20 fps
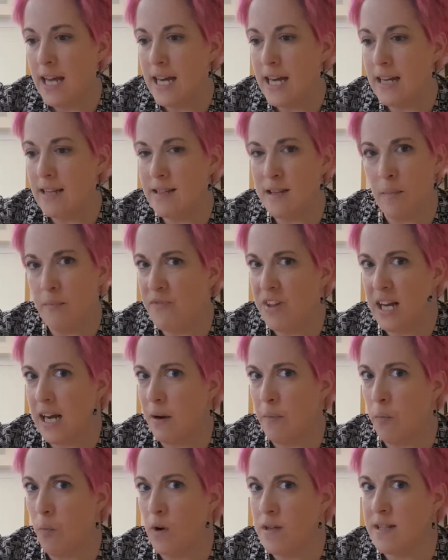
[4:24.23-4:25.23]
it's something
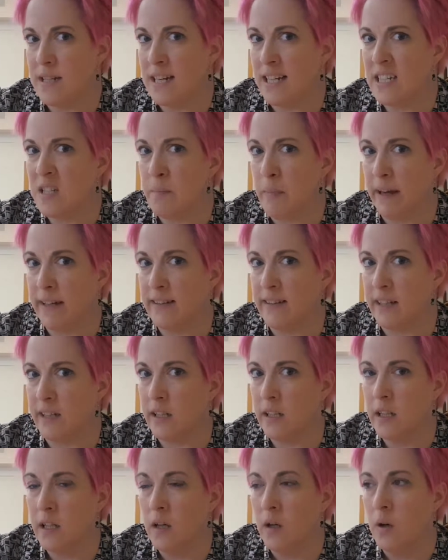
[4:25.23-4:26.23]
I wasn't expecting.
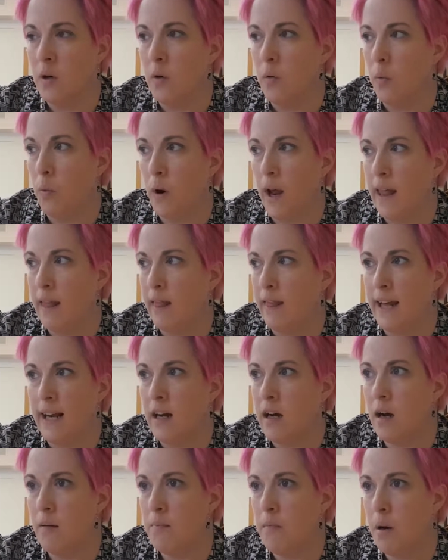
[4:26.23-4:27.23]
When they
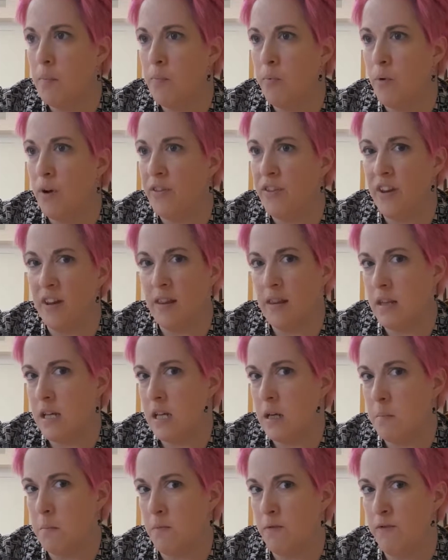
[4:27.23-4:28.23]
come up with a
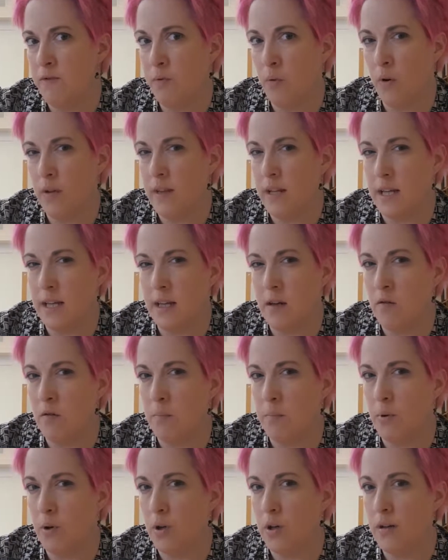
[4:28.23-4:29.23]
theme for the
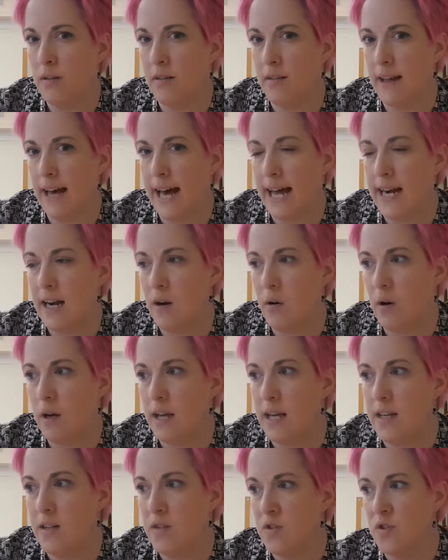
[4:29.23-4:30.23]
yearbook that
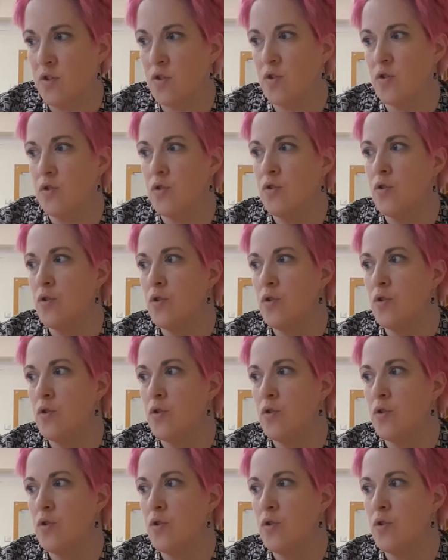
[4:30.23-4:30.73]
is